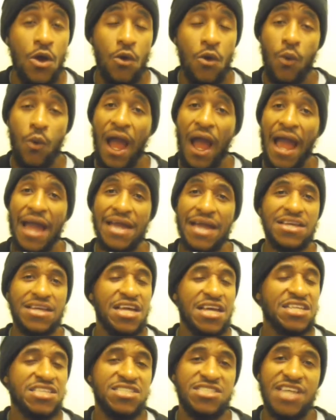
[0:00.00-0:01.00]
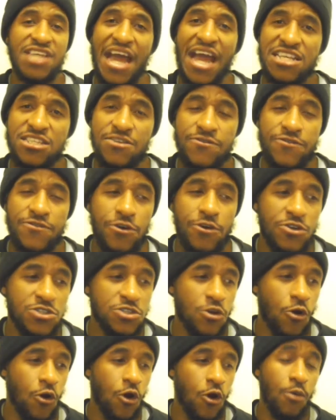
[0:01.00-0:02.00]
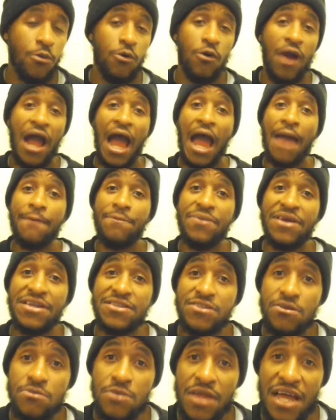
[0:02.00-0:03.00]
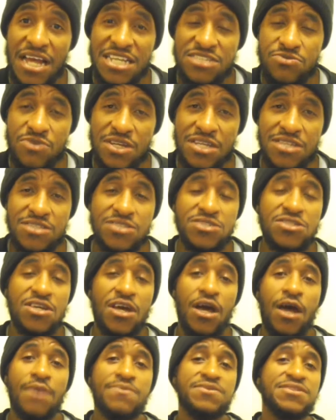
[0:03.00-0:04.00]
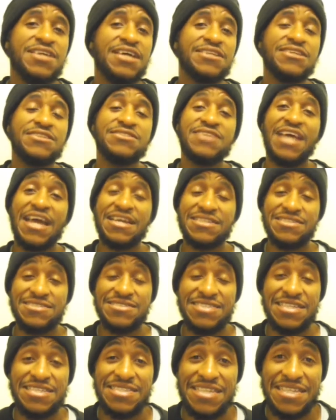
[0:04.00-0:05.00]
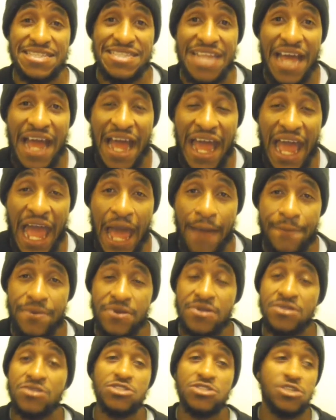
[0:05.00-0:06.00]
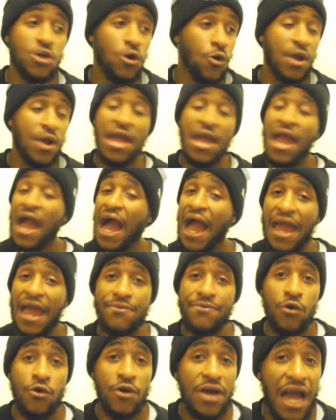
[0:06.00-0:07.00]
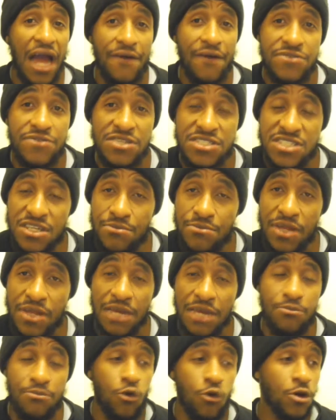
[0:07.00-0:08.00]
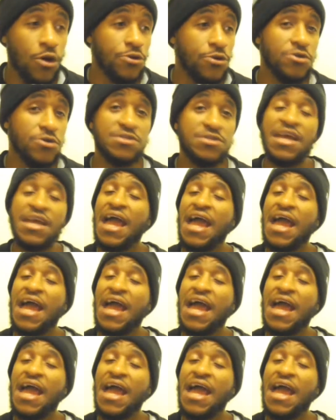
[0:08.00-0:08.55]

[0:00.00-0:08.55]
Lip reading: Why? Jacksonville is horrible. I picked them last week to upset the Texans. It did not happen, so I have no confidence in Blake Bortles.